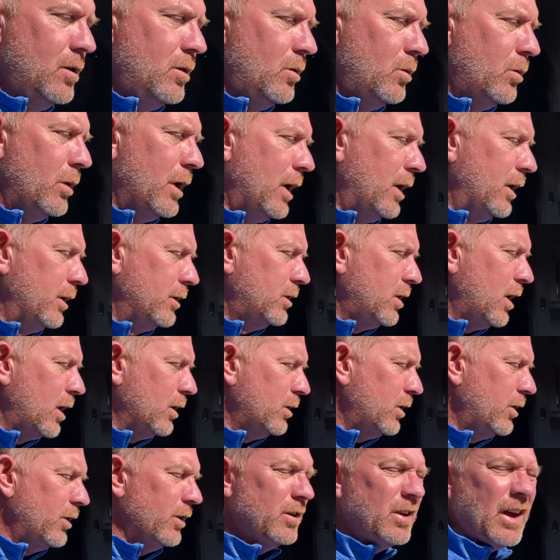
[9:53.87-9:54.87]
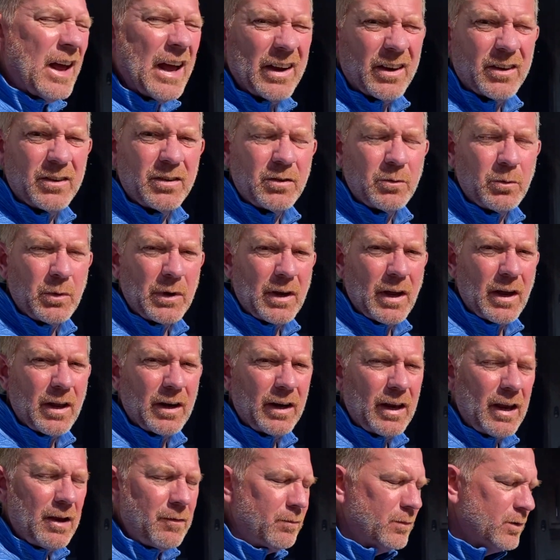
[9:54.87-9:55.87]
Well, I talked to the techs and we kind of
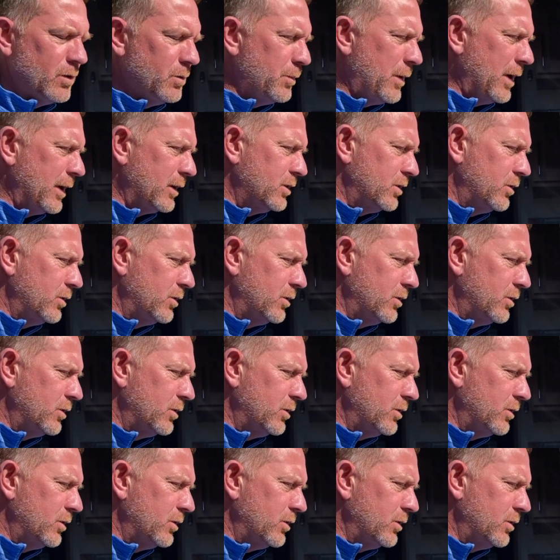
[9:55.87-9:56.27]
gave them the specs